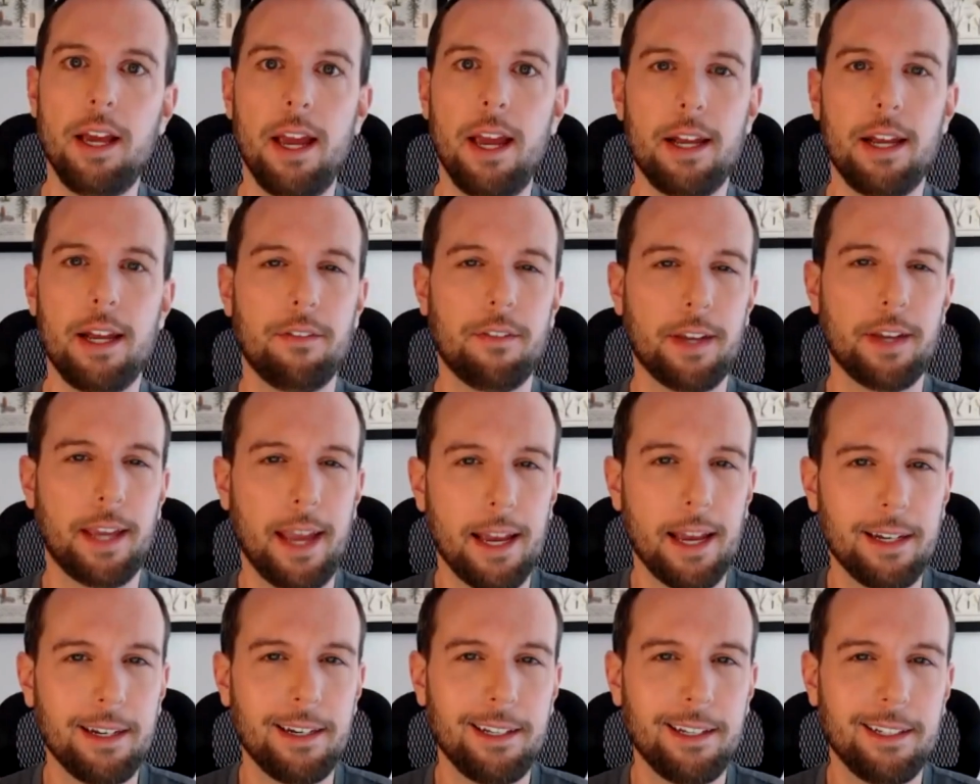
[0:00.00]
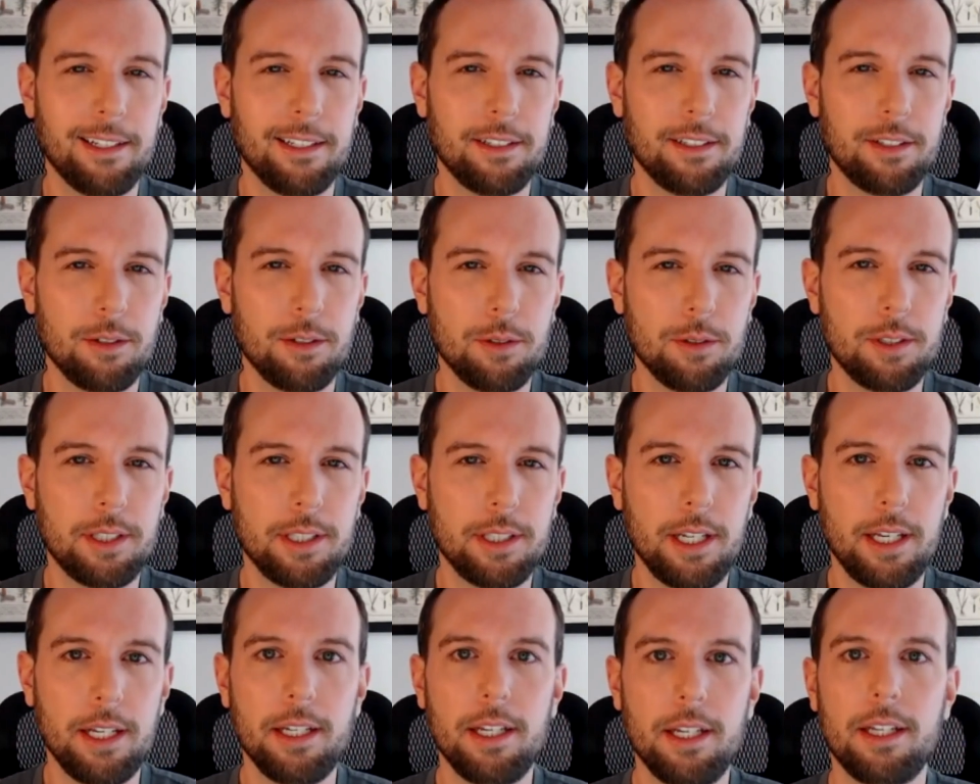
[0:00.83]
And if a candidate is
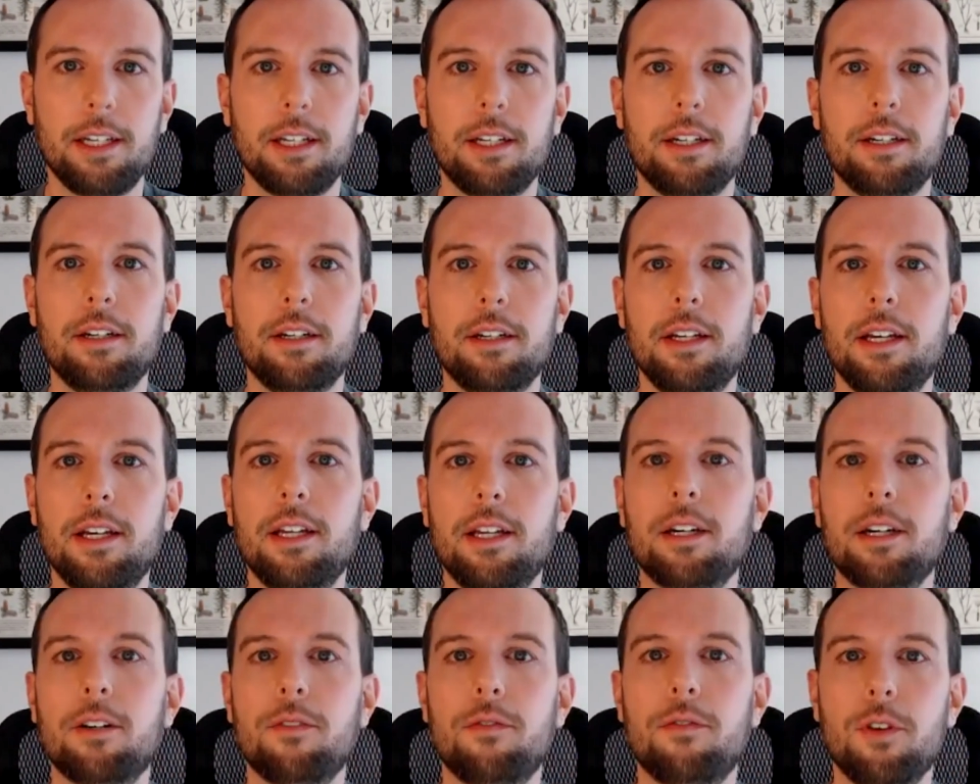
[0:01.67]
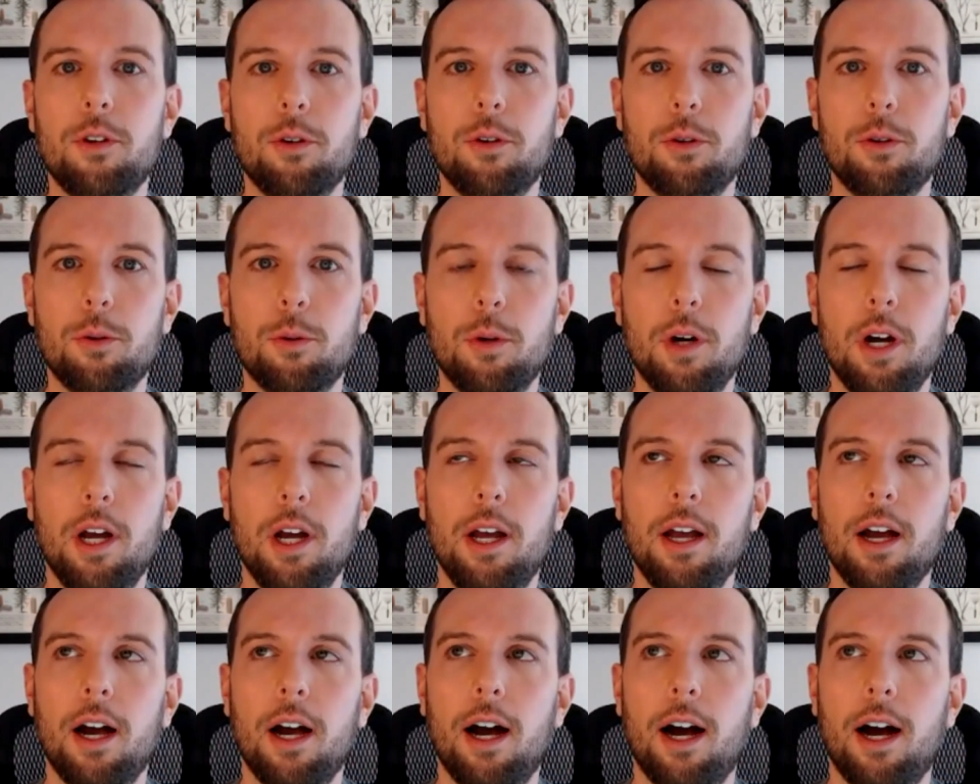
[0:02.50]
using it in an interview,
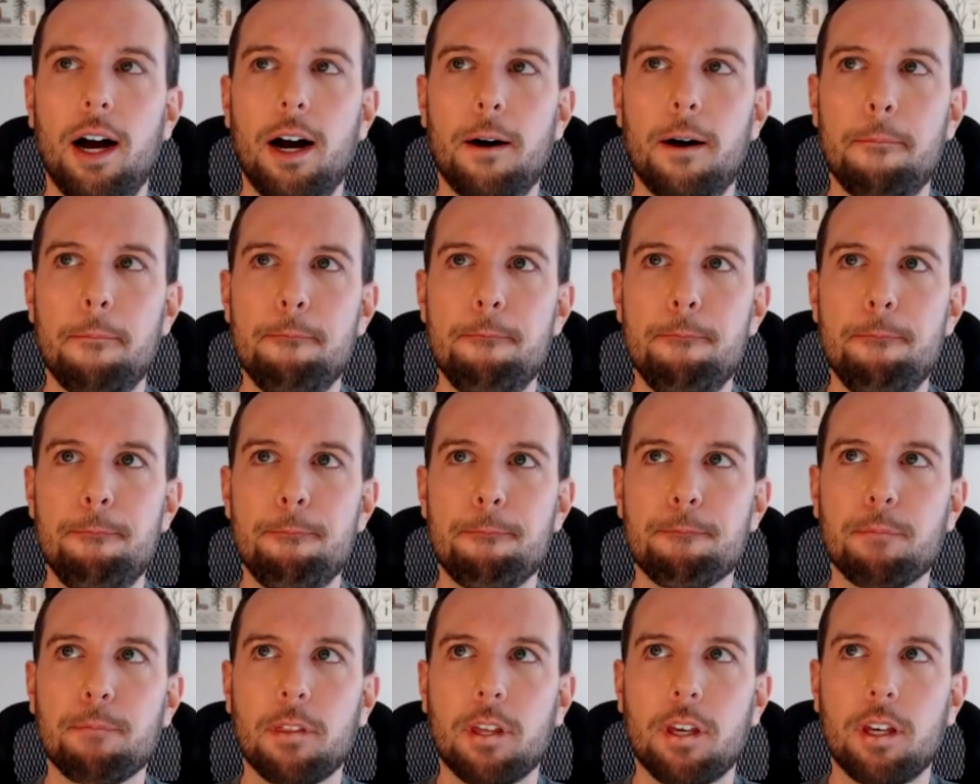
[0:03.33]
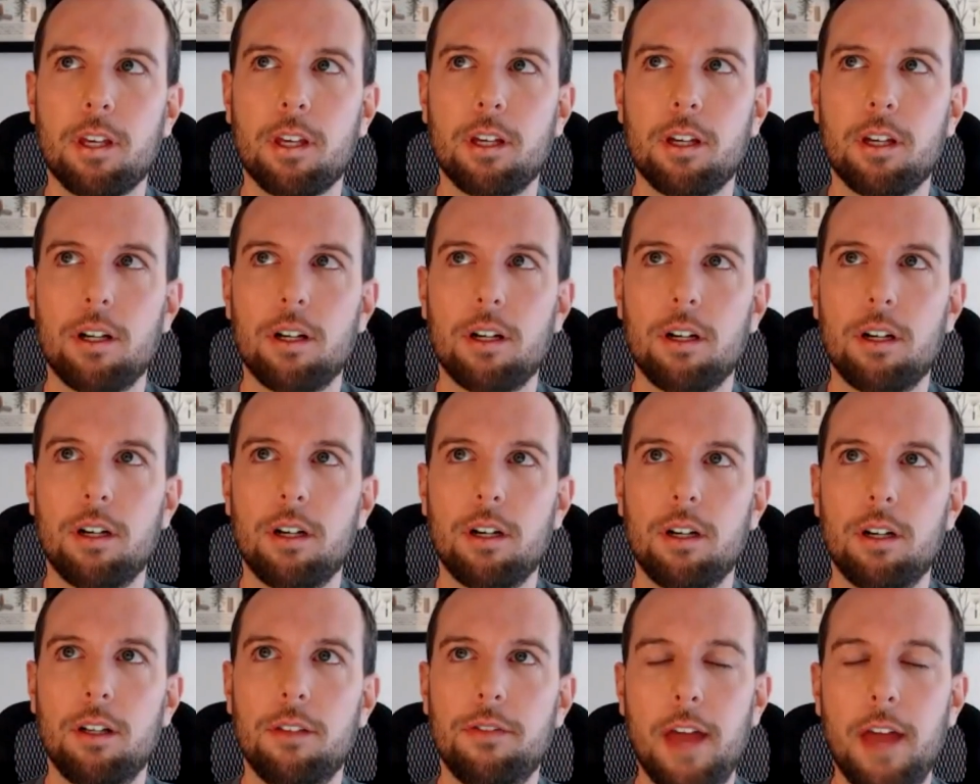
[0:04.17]

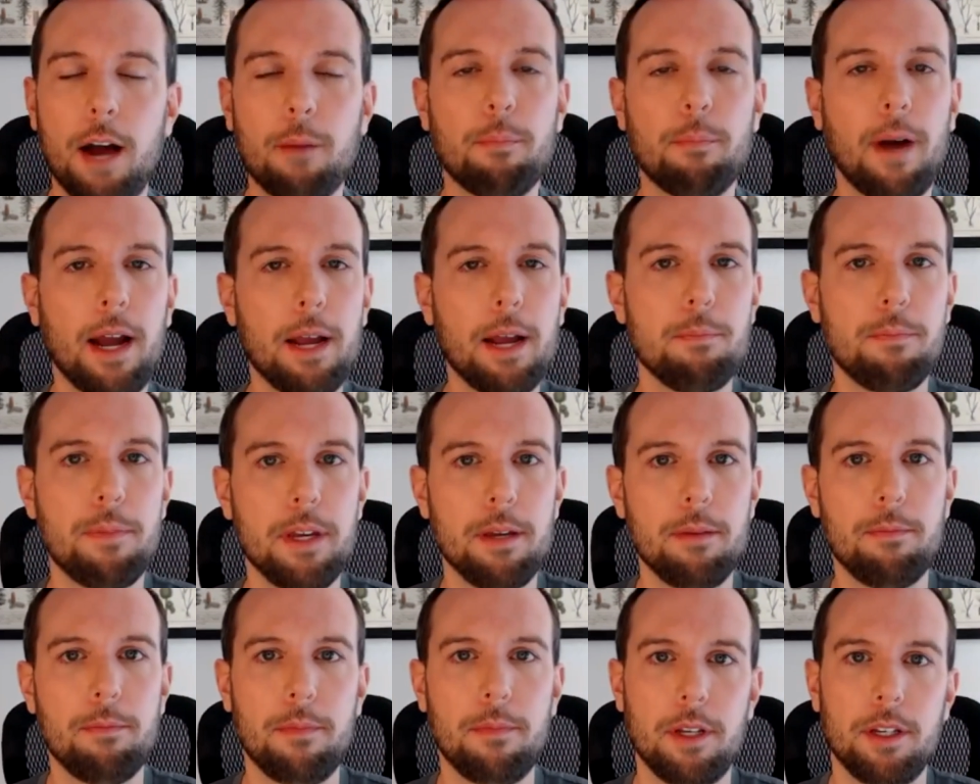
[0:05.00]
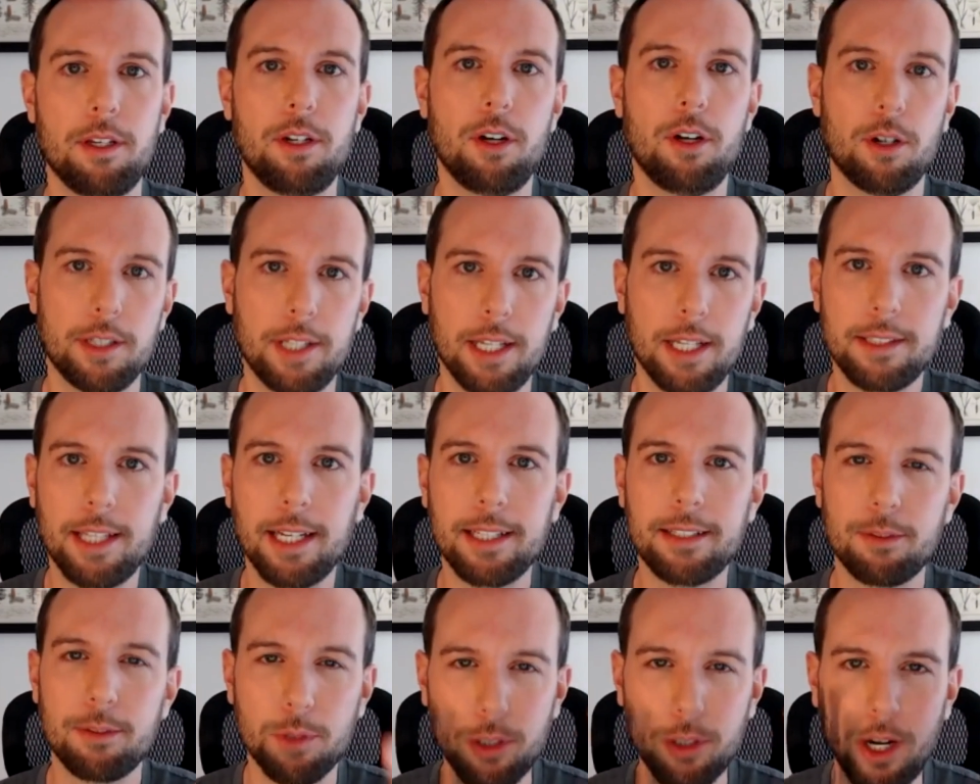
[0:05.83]
that might be,
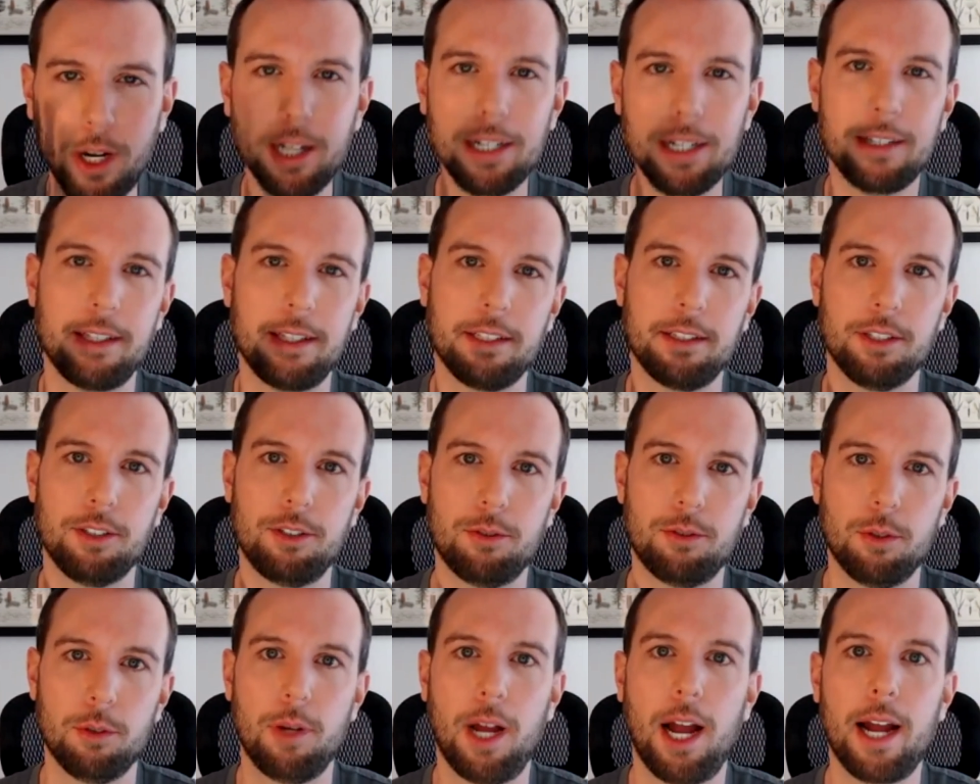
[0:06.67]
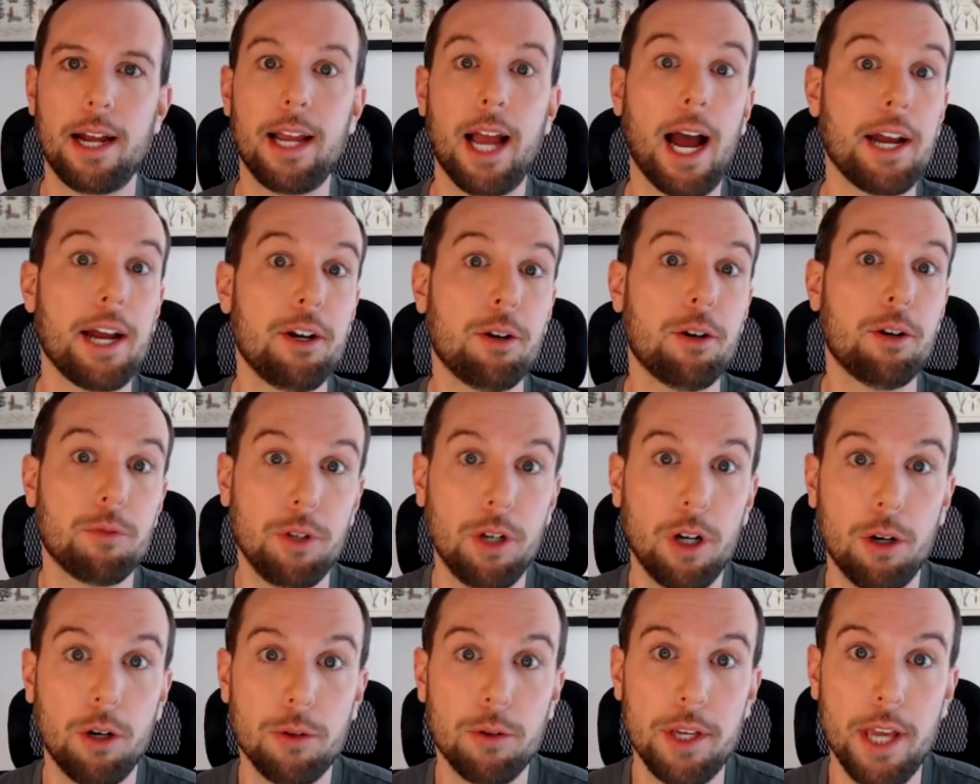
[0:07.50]
that's, we're trying to think this through. I don't
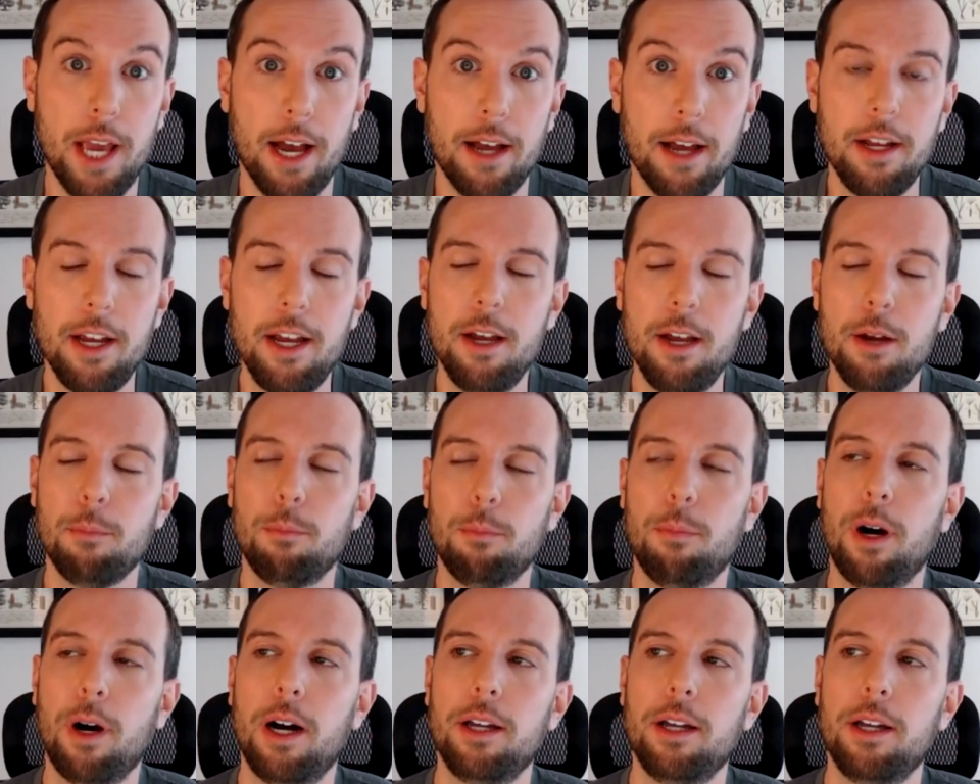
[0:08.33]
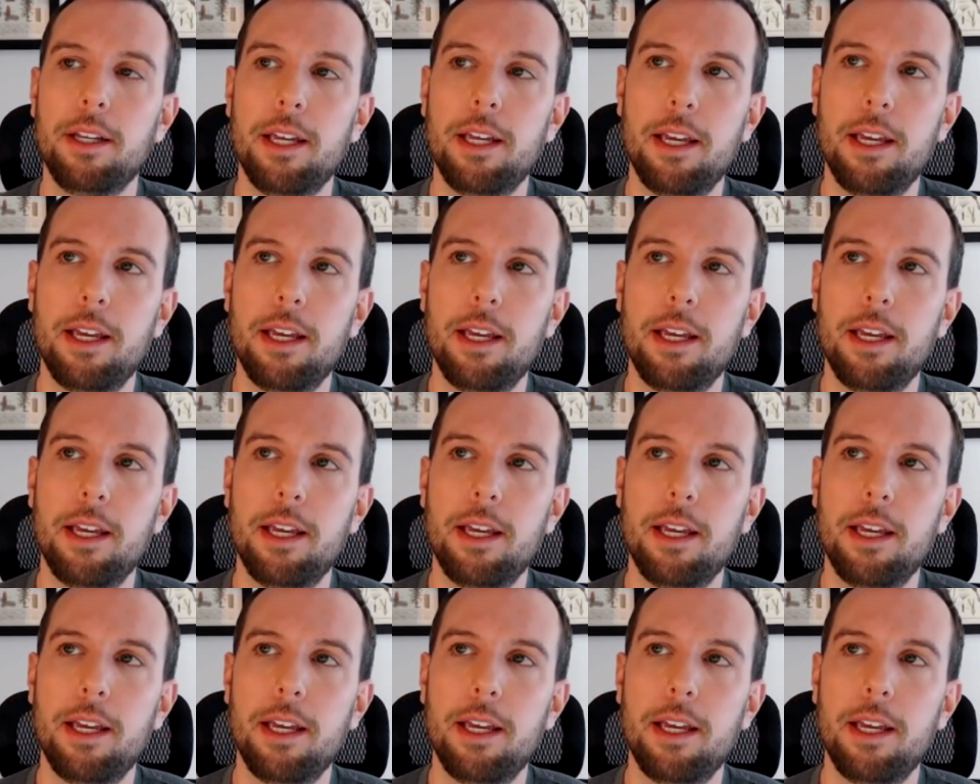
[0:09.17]
know yet, but